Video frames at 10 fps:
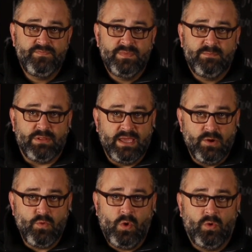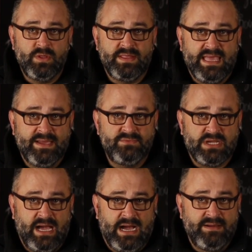play a role in the end
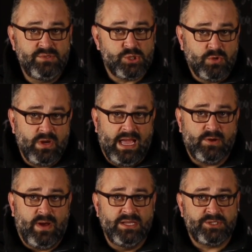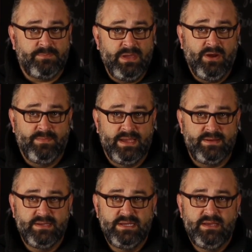times, so likewise the pyramid
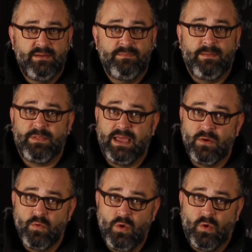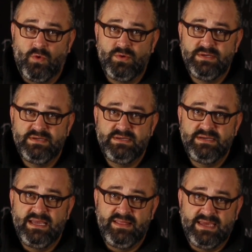may play a role
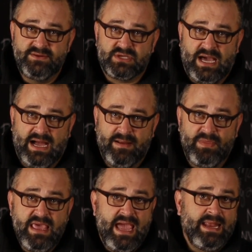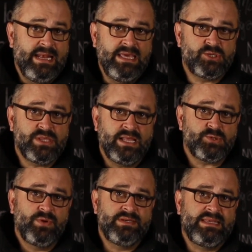in the end time. At least that's
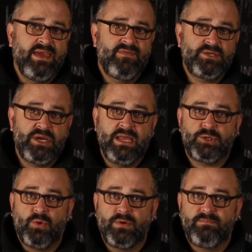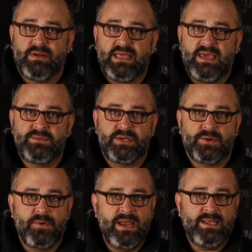what David J. Jordan believes in a
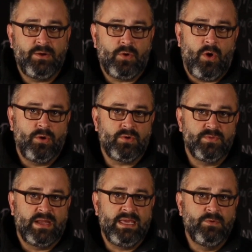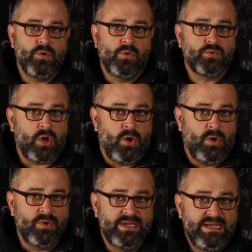great little article that he wrote
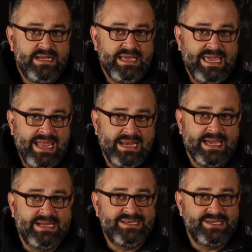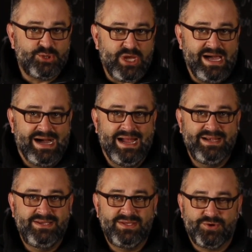called "Enoch
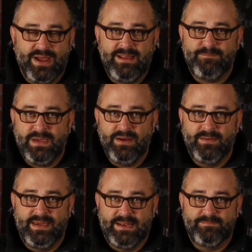Designed the Great Pyramid."